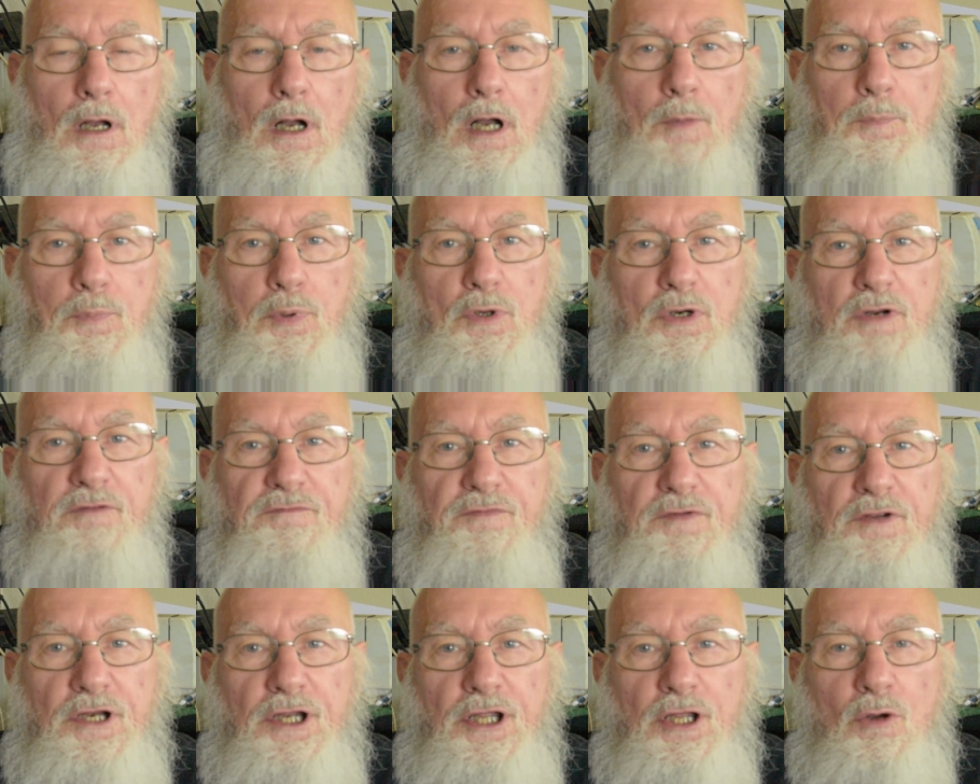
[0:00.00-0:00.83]
I put a
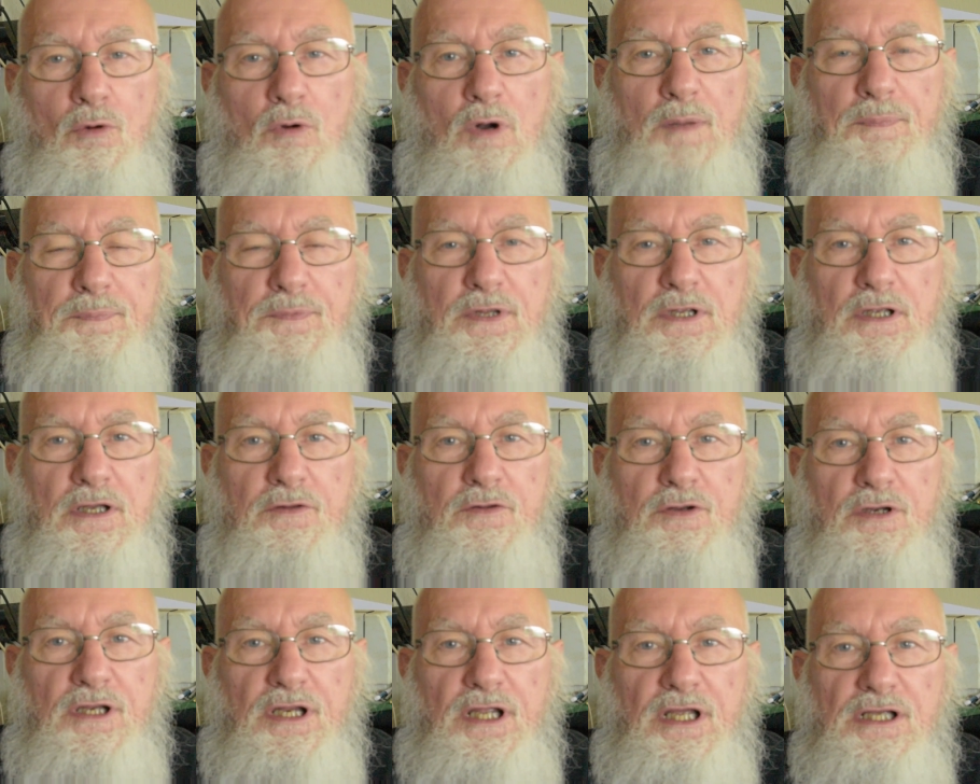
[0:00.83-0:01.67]
video up the
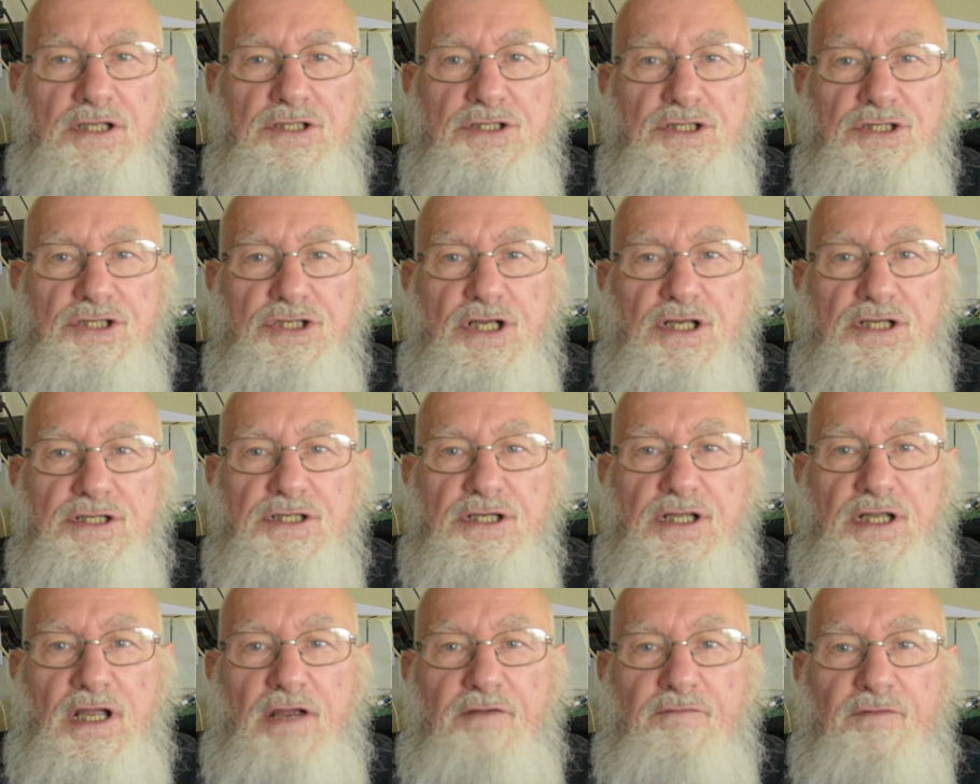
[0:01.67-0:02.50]
other day
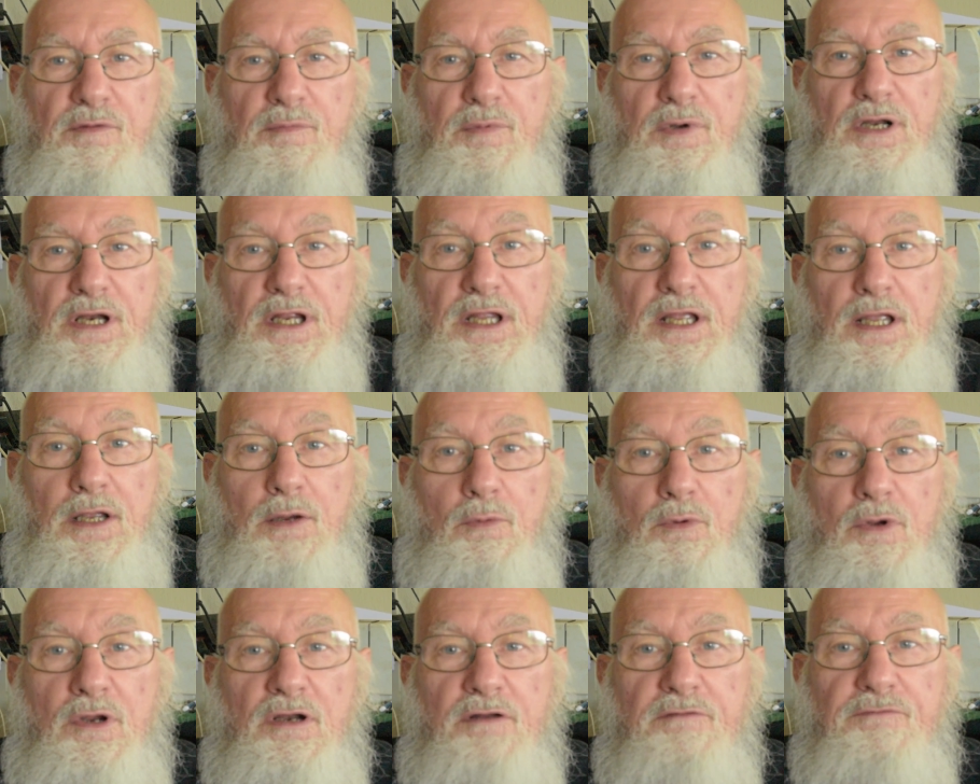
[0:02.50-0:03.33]
suggesting everybody
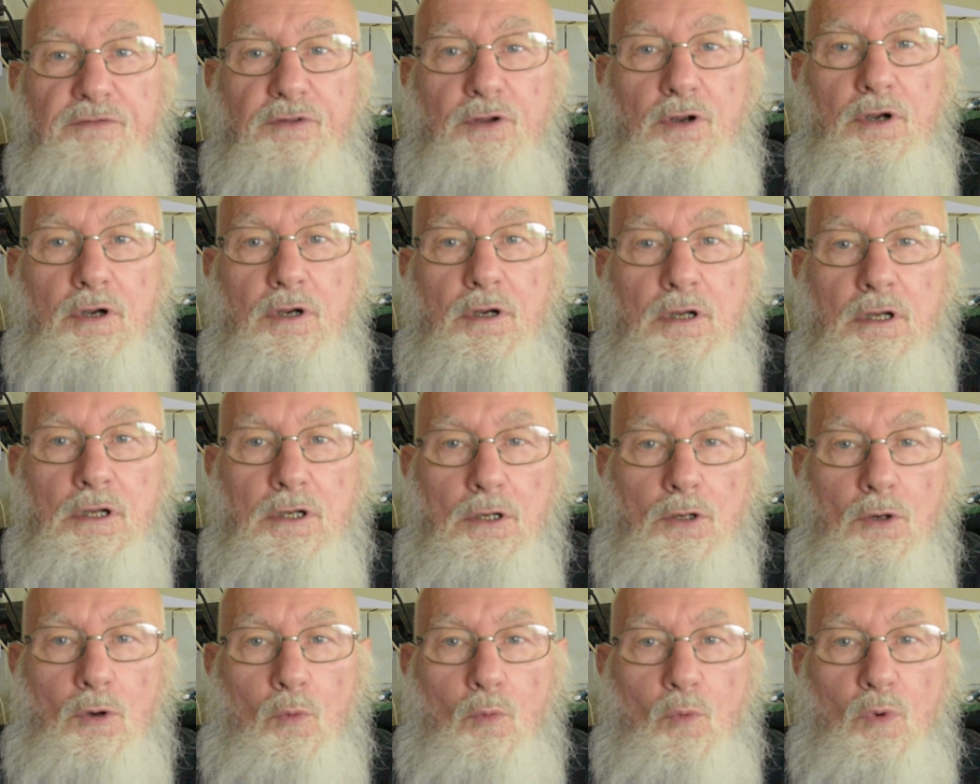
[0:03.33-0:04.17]
get rid of their
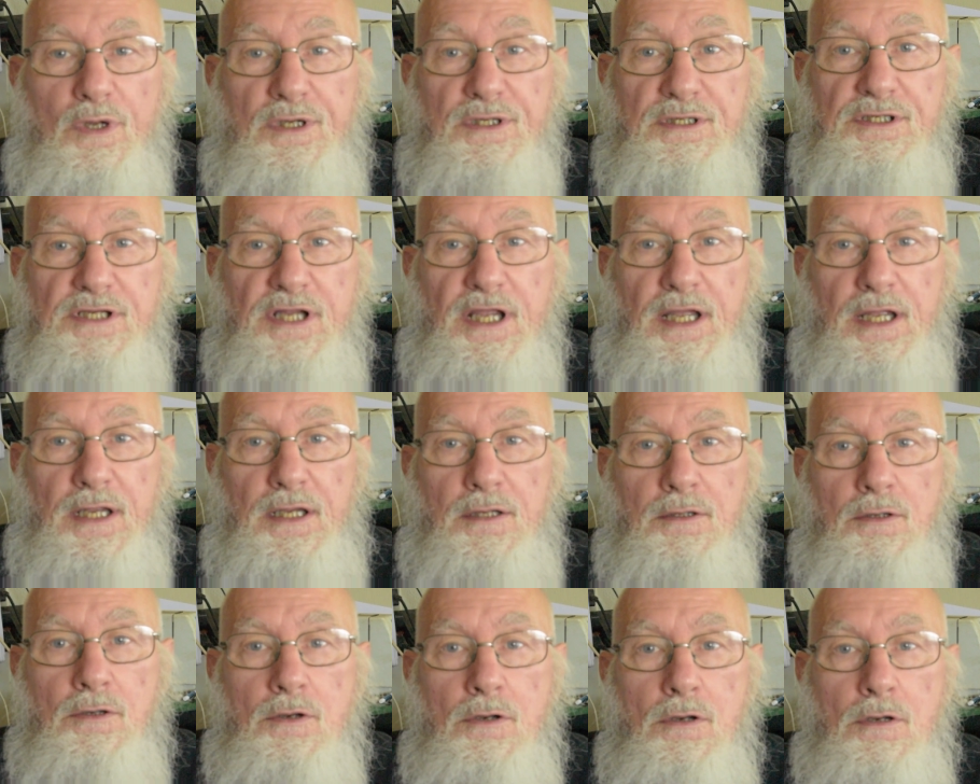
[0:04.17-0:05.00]

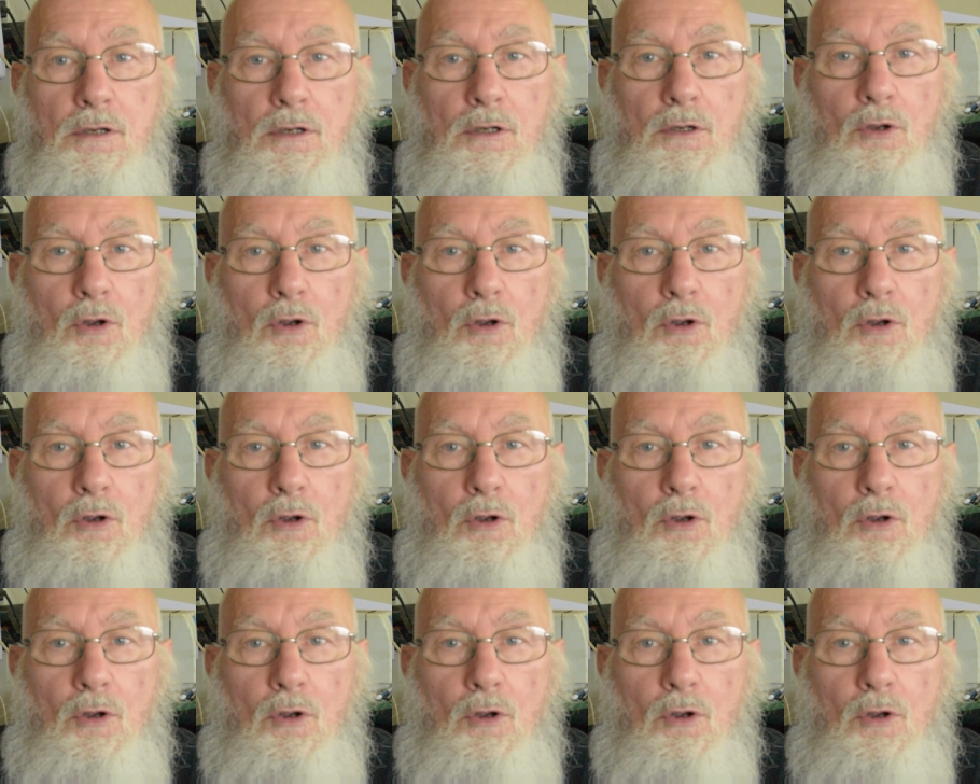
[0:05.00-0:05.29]
110